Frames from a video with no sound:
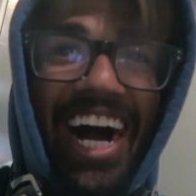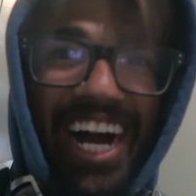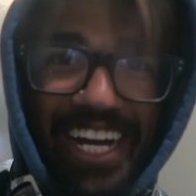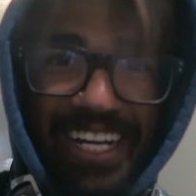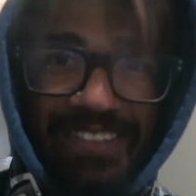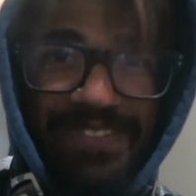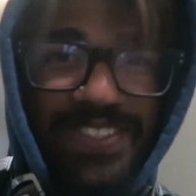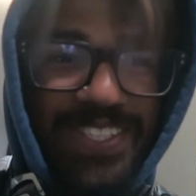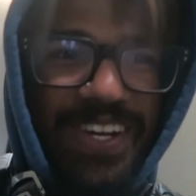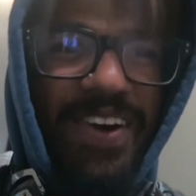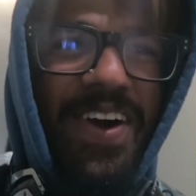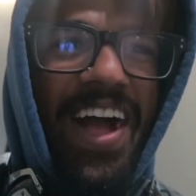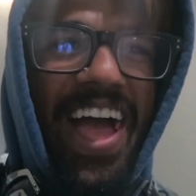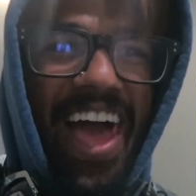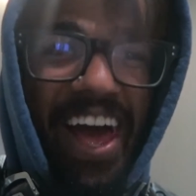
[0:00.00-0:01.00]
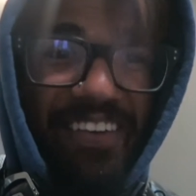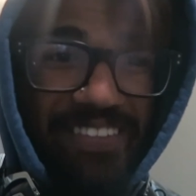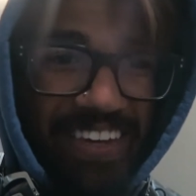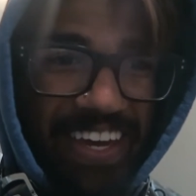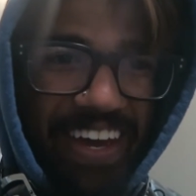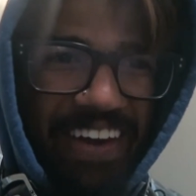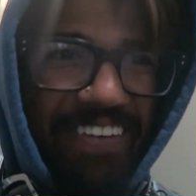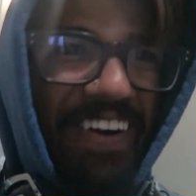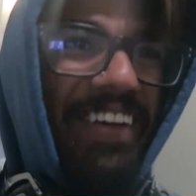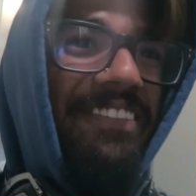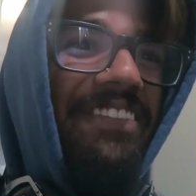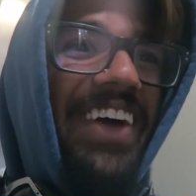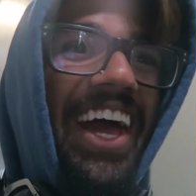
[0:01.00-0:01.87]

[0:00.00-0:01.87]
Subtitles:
I am so happy I went